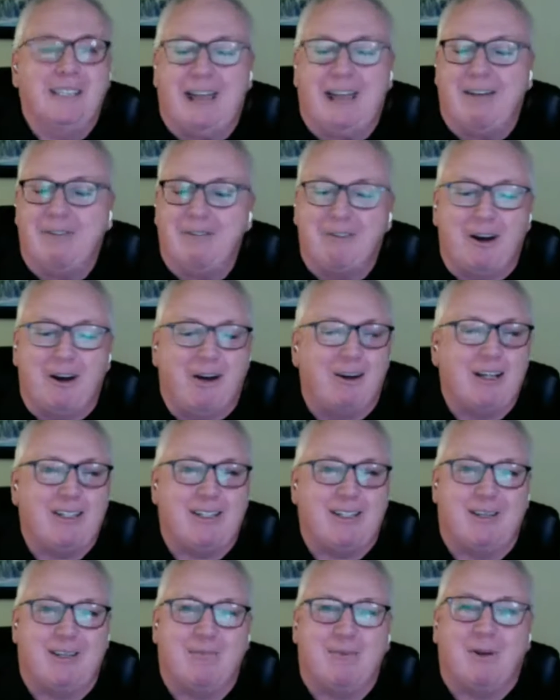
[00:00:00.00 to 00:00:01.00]
Yeah,
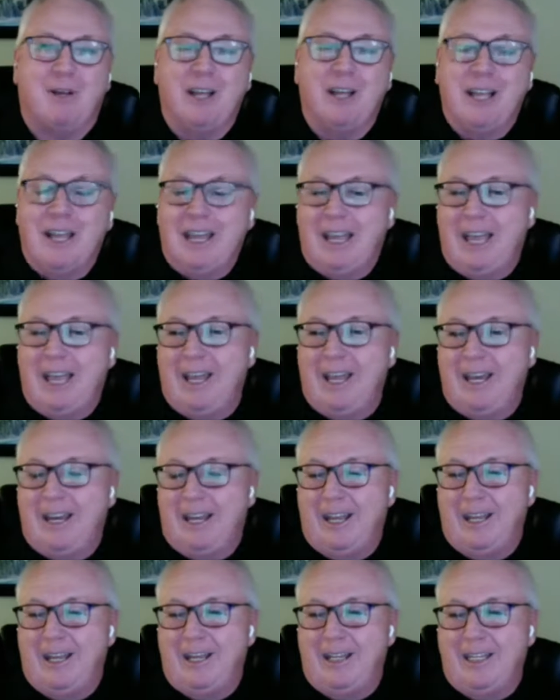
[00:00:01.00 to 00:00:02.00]
very simple
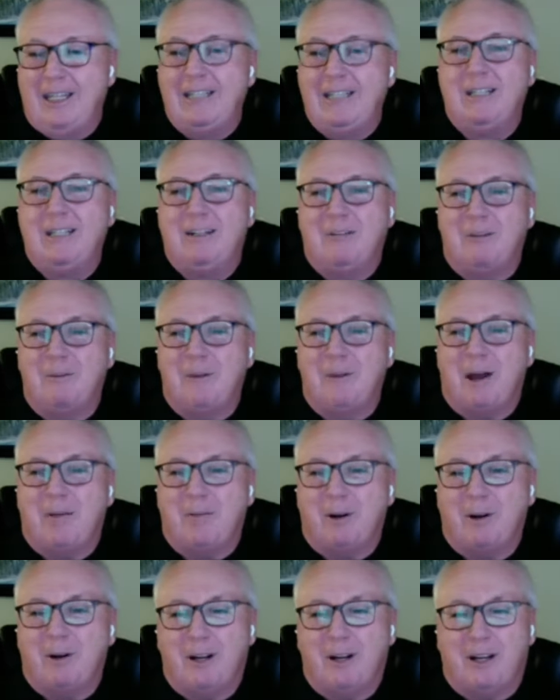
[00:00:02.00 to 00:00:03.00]
and easy to
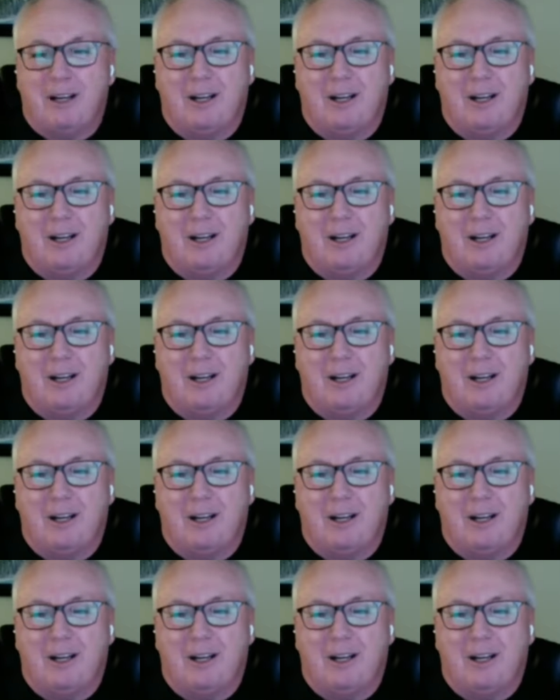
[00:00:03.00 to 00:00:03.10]
remember.